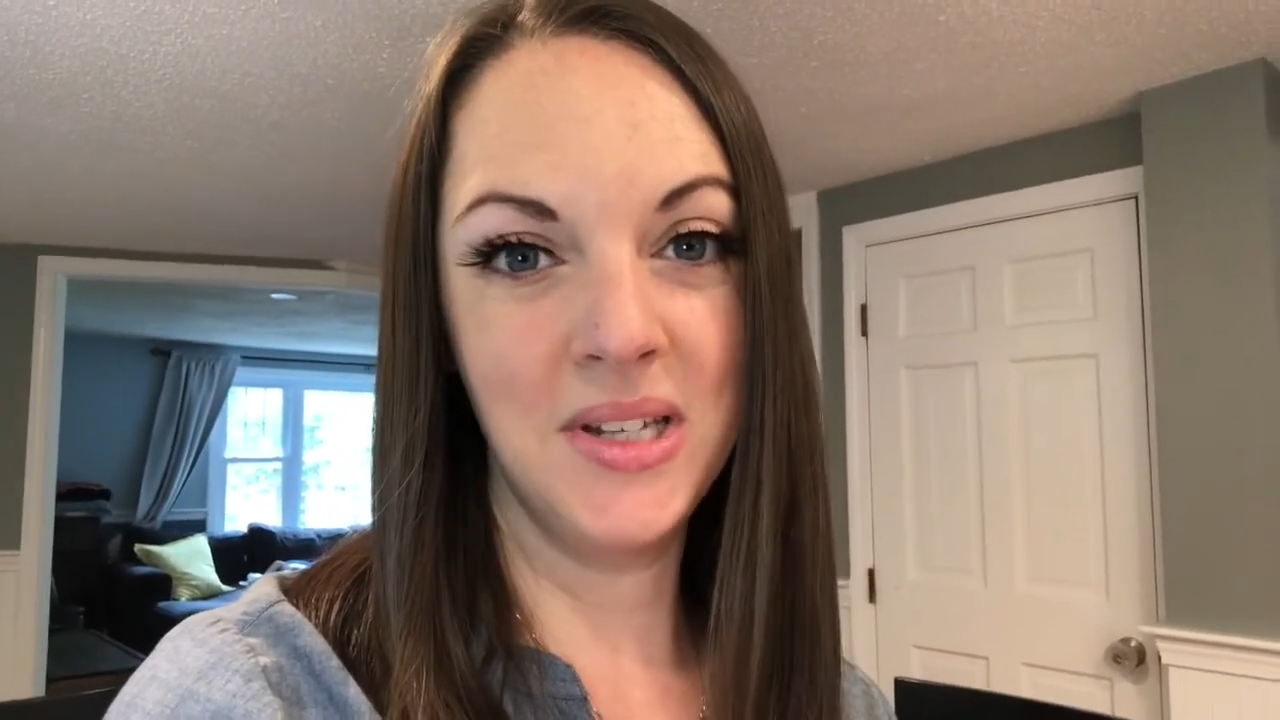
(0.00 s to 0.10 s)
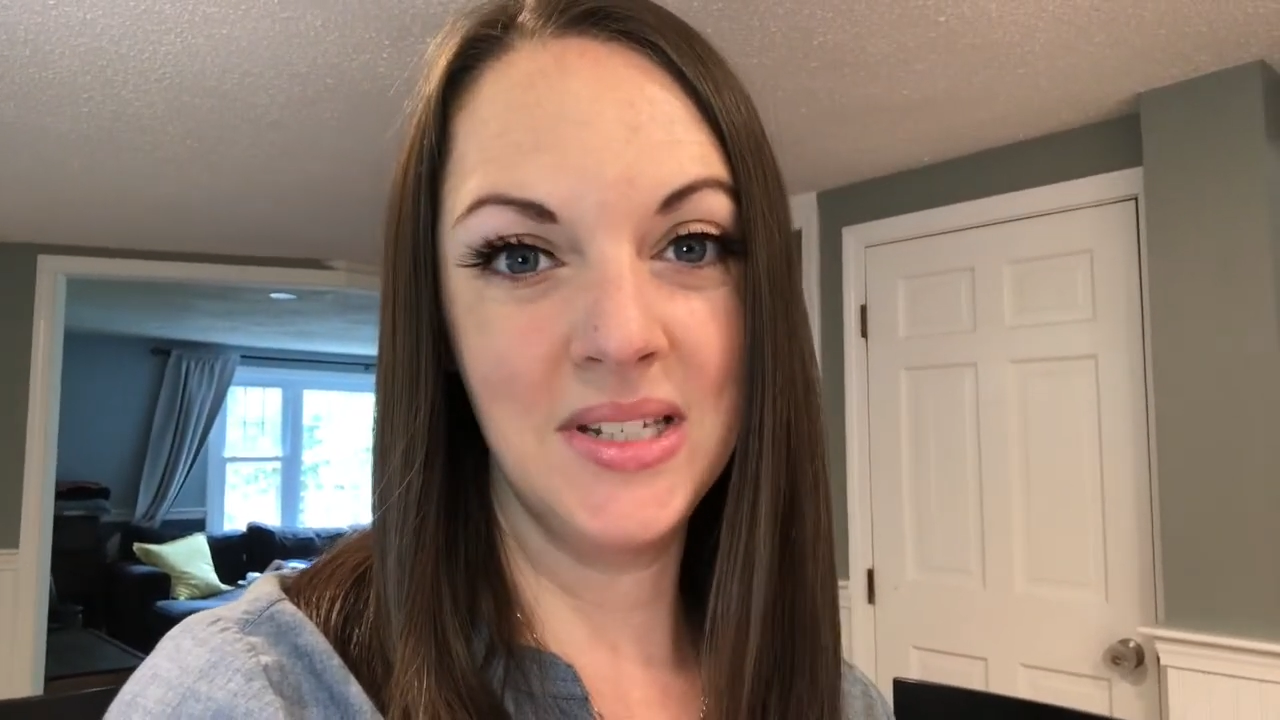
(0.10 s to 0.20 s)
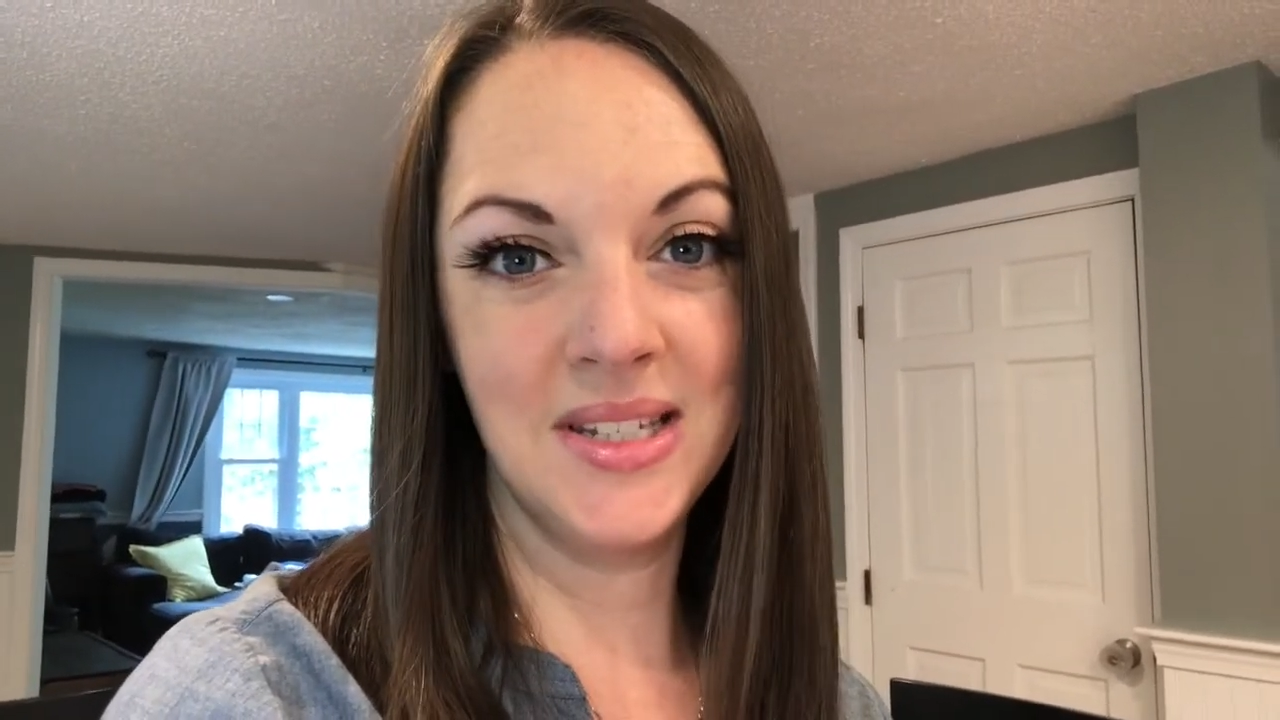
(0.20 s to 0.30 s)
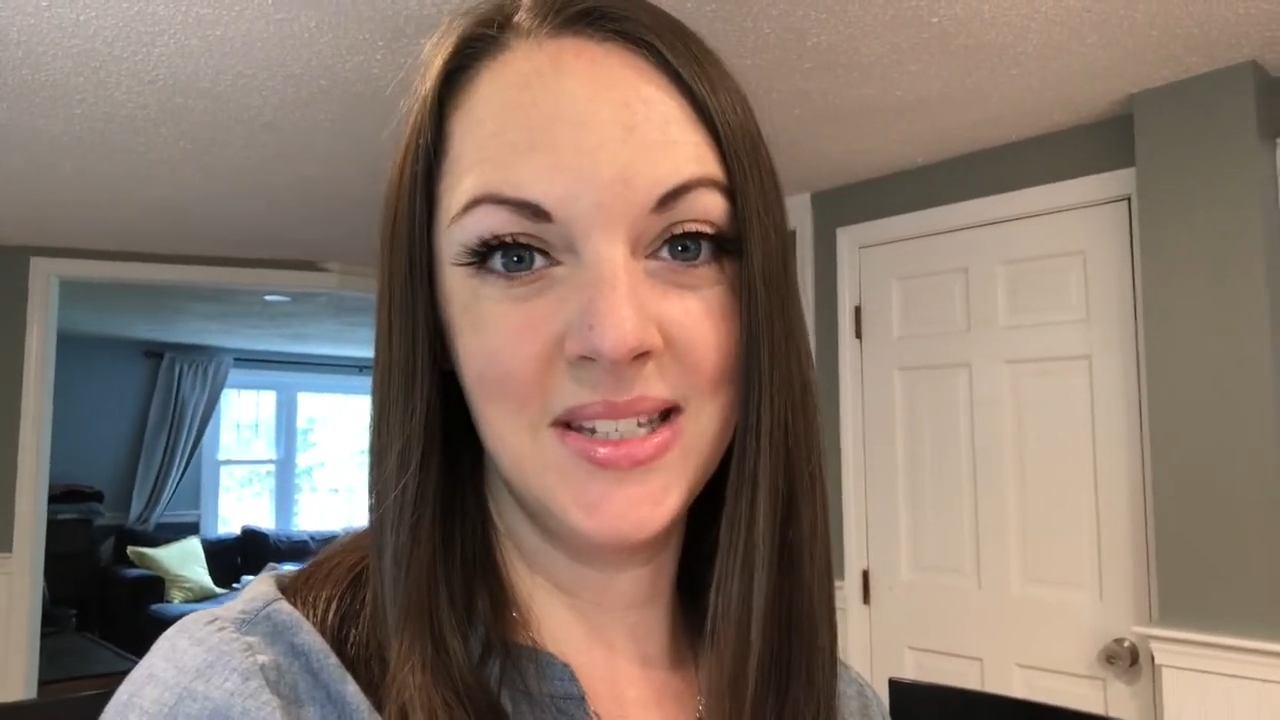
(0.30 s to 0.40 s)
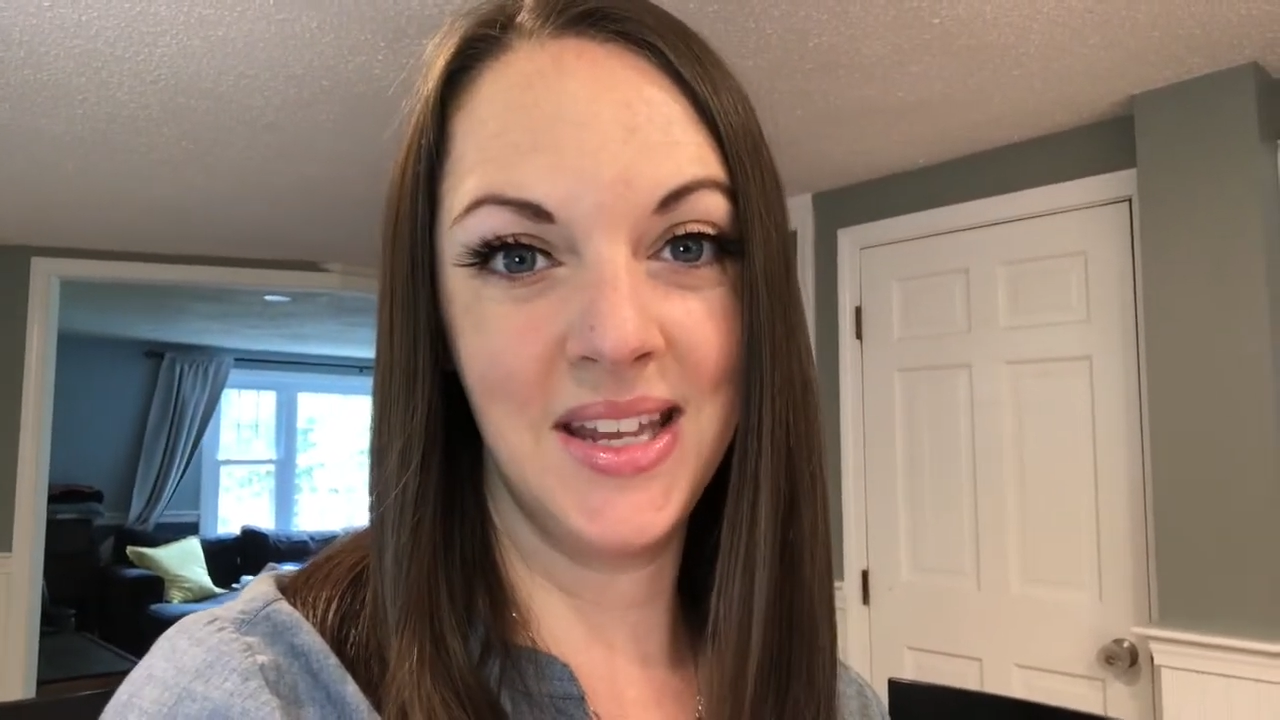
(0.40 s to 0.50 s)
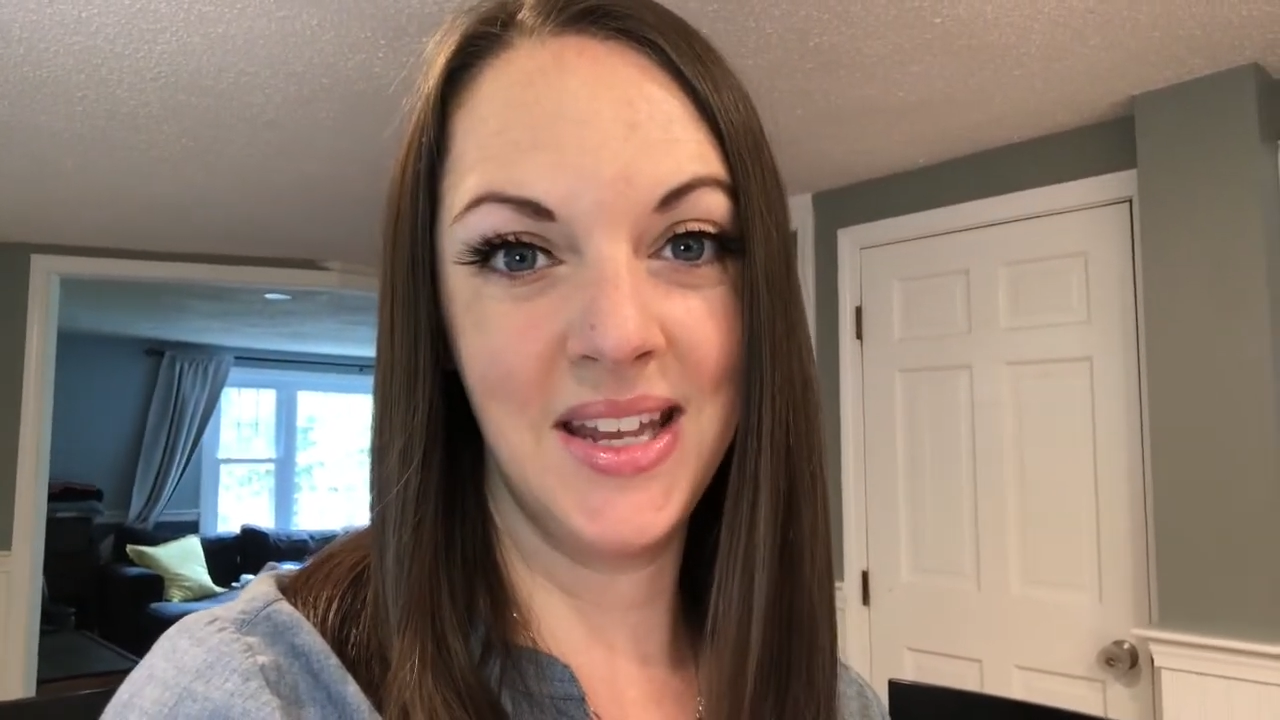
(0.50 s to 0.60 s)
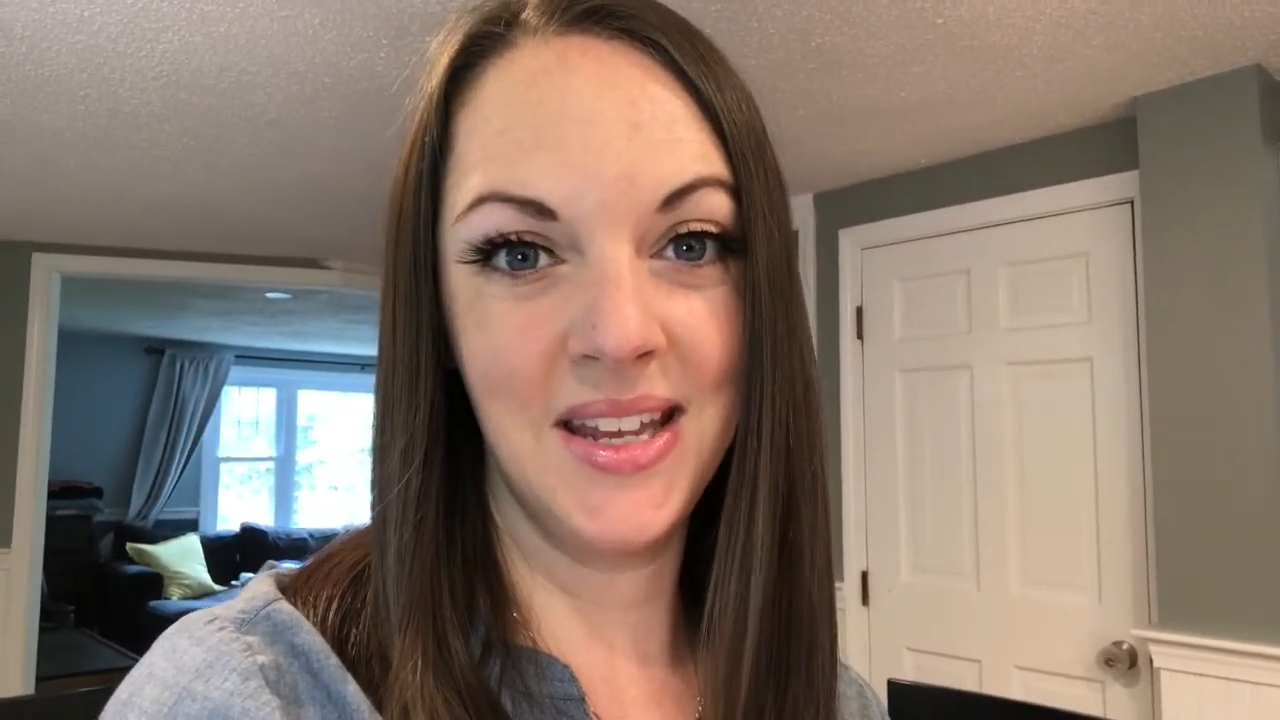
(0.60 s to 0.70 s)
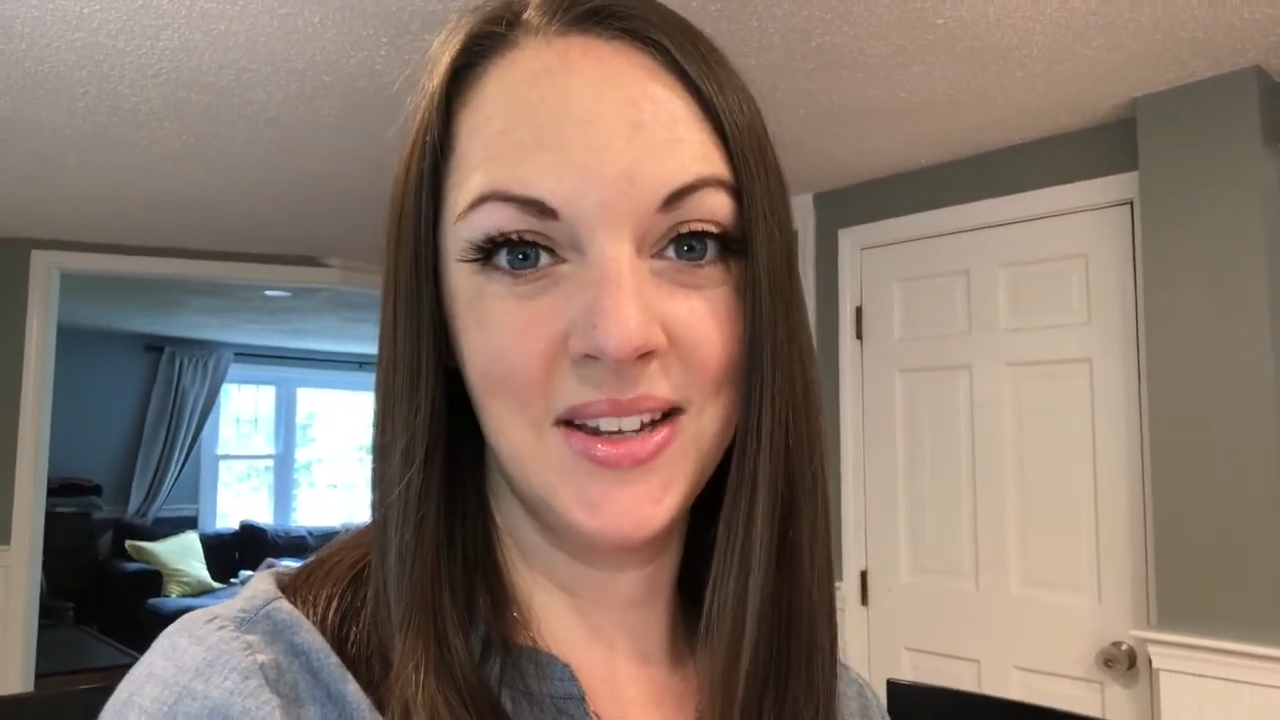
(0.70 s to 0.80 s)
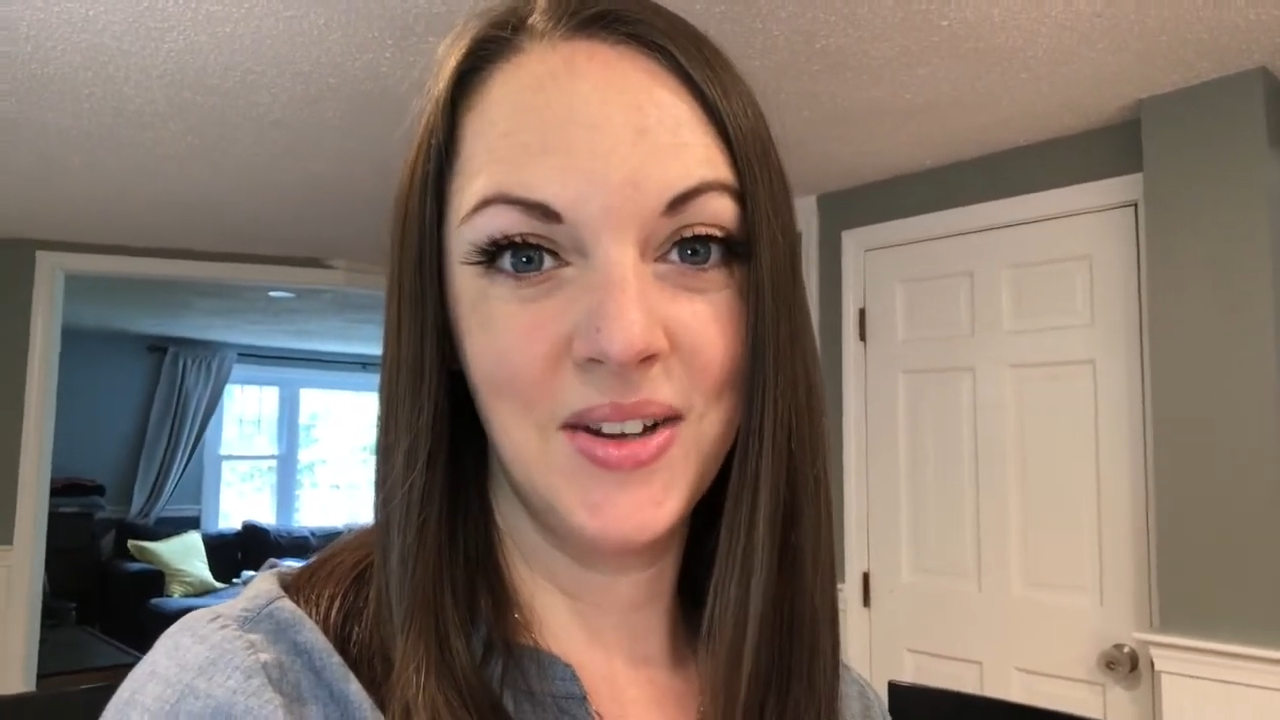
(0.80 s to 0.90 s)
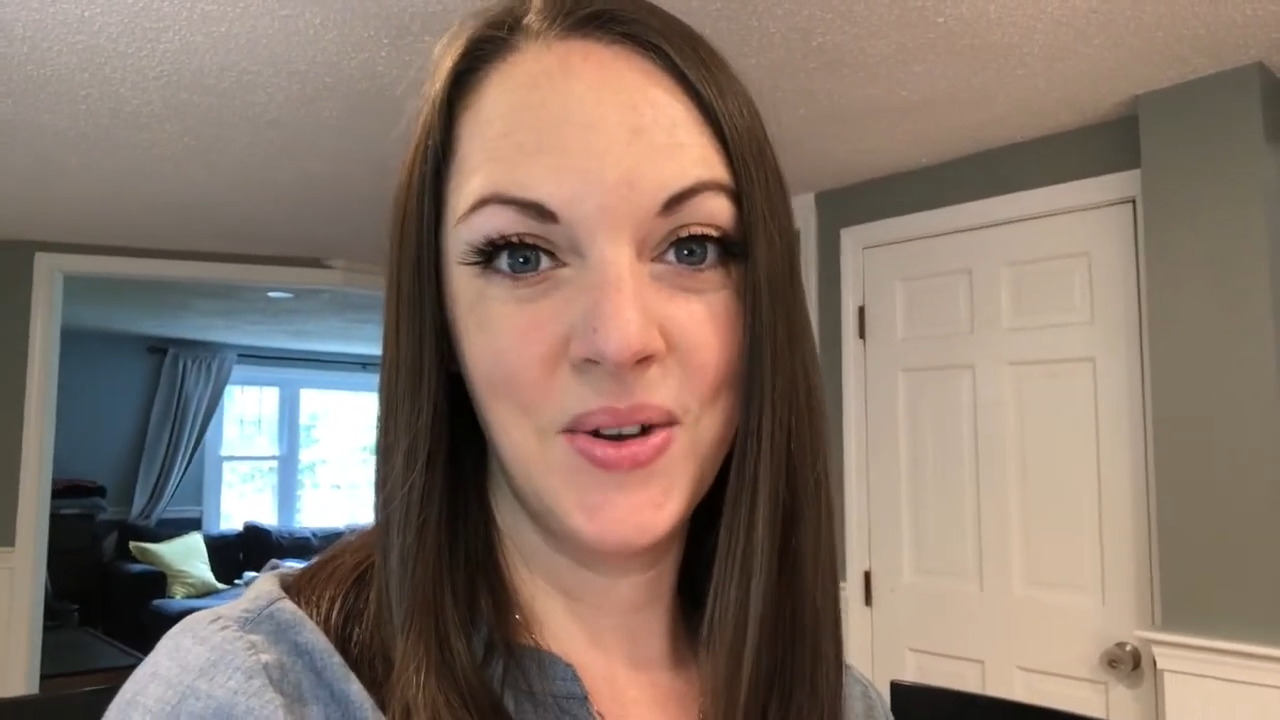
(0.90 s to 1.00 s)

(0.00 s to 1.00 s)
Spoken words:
to see